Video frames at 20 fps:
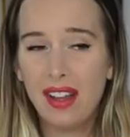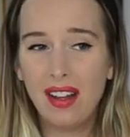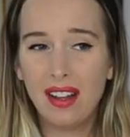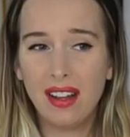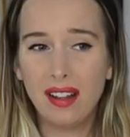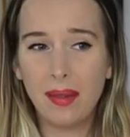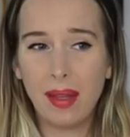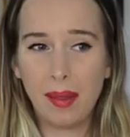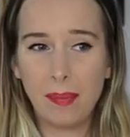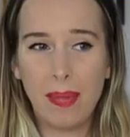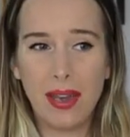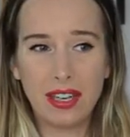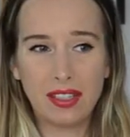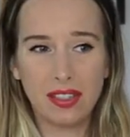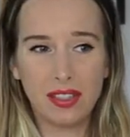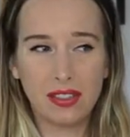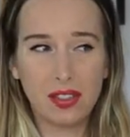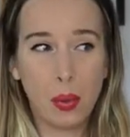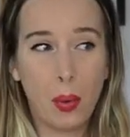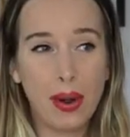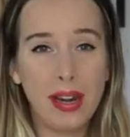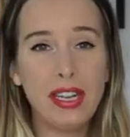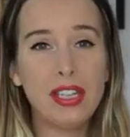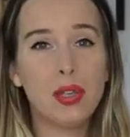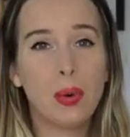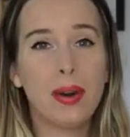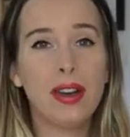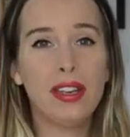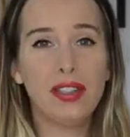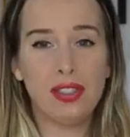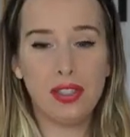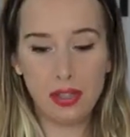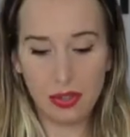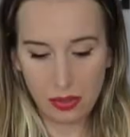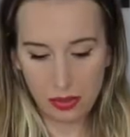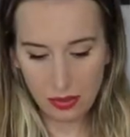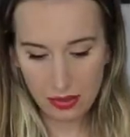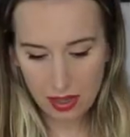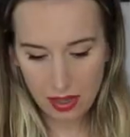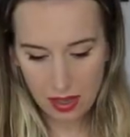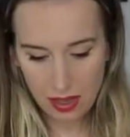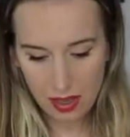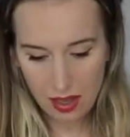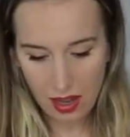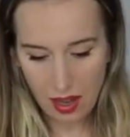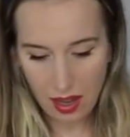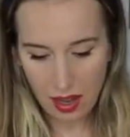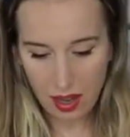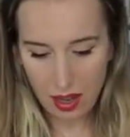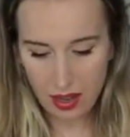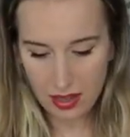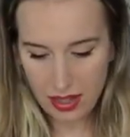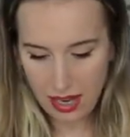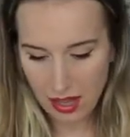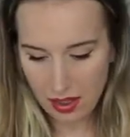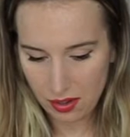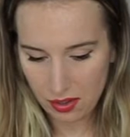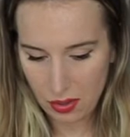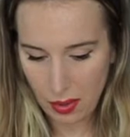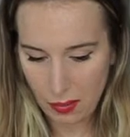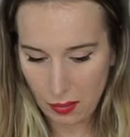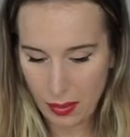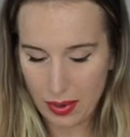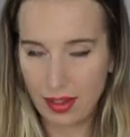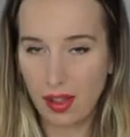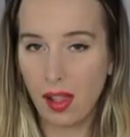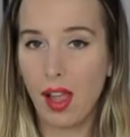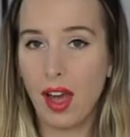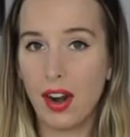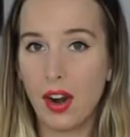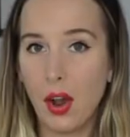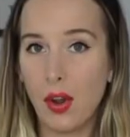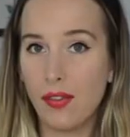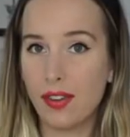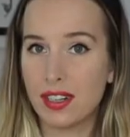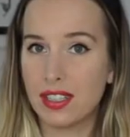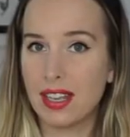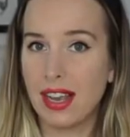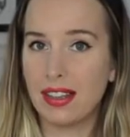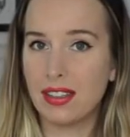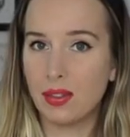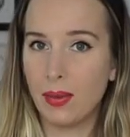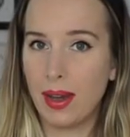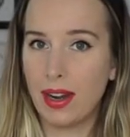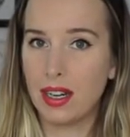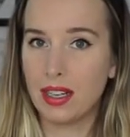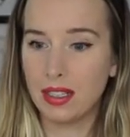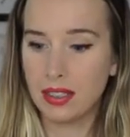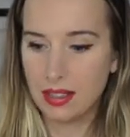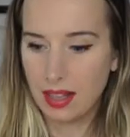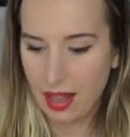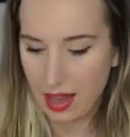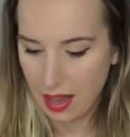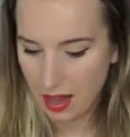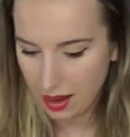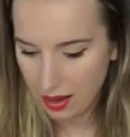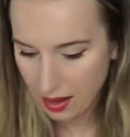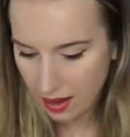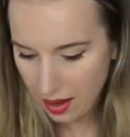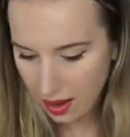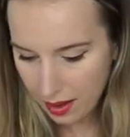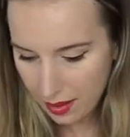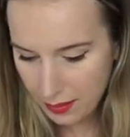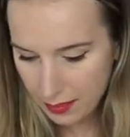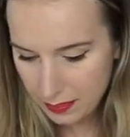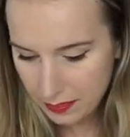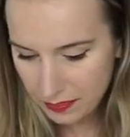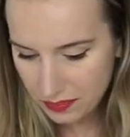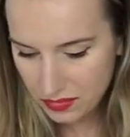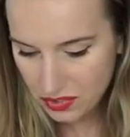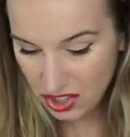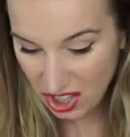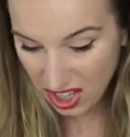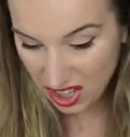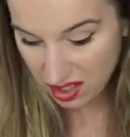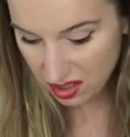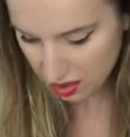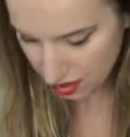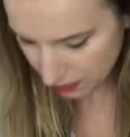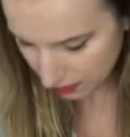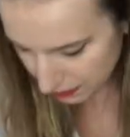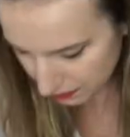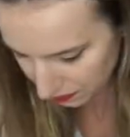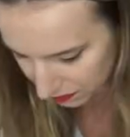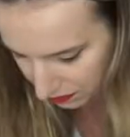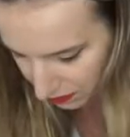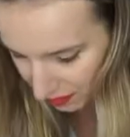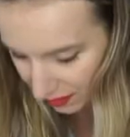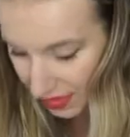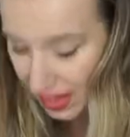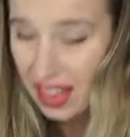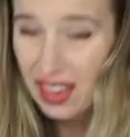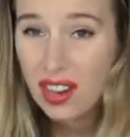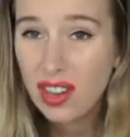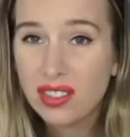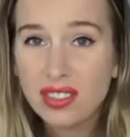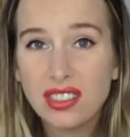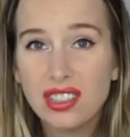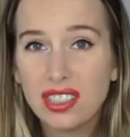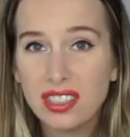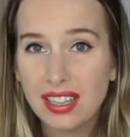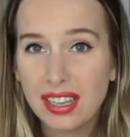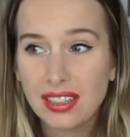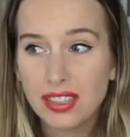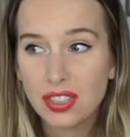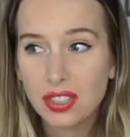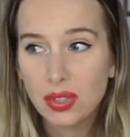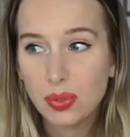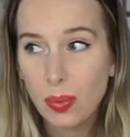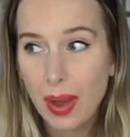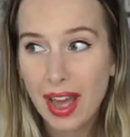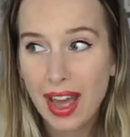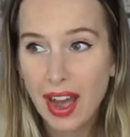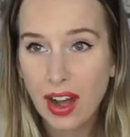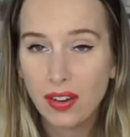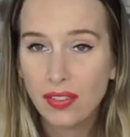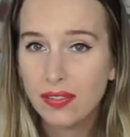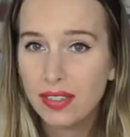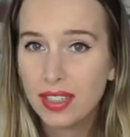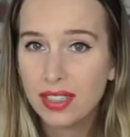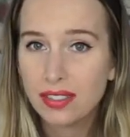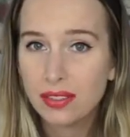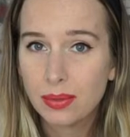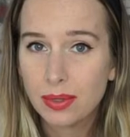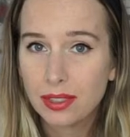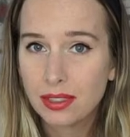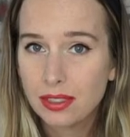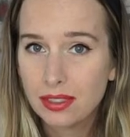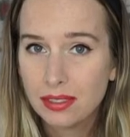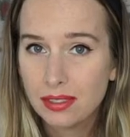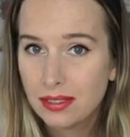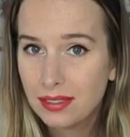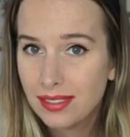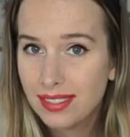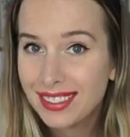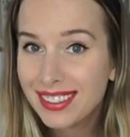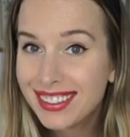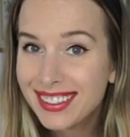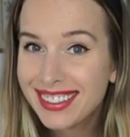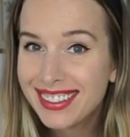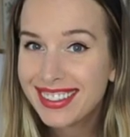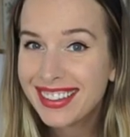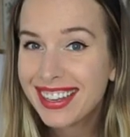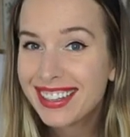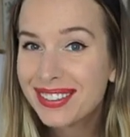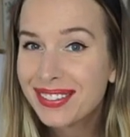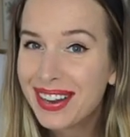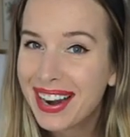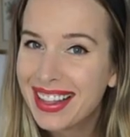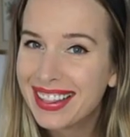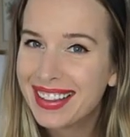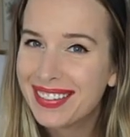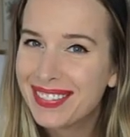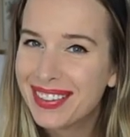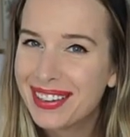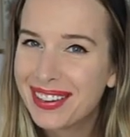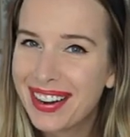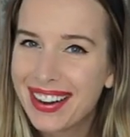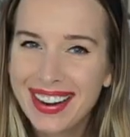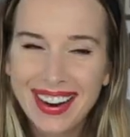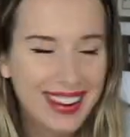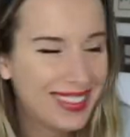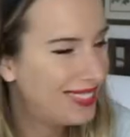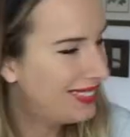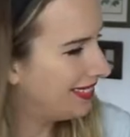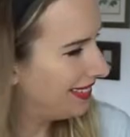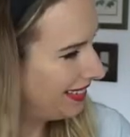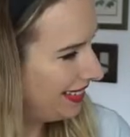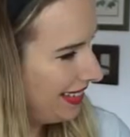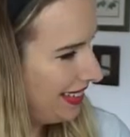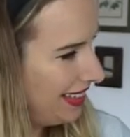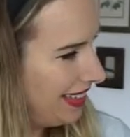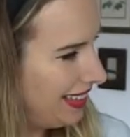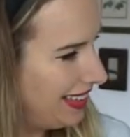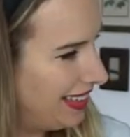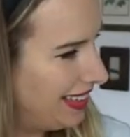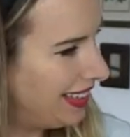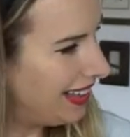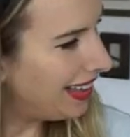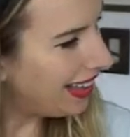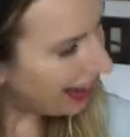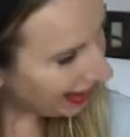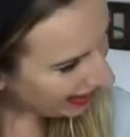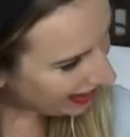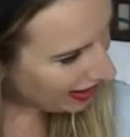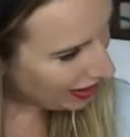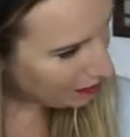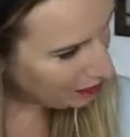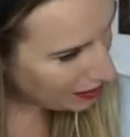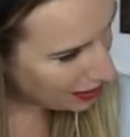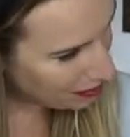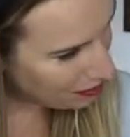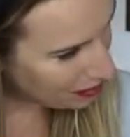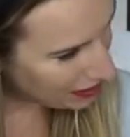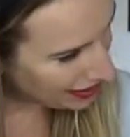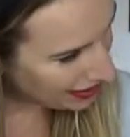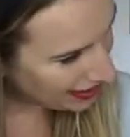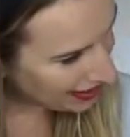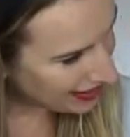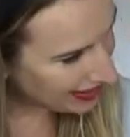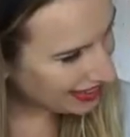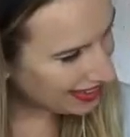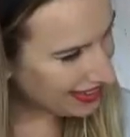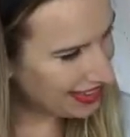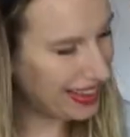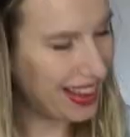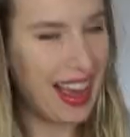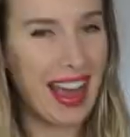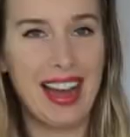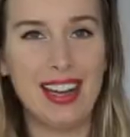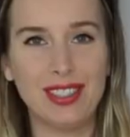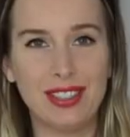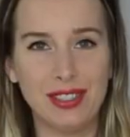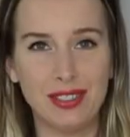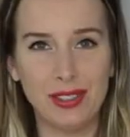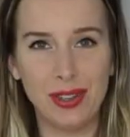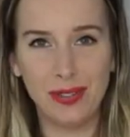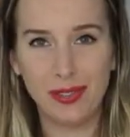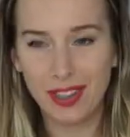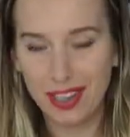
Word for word: like pictures, 2022, uh, Taylor Swift wears a lot of oversized sweaters and um, jeans. And also just like sweat outfits, which that's what I live in right now. Hello, baby. Asher's over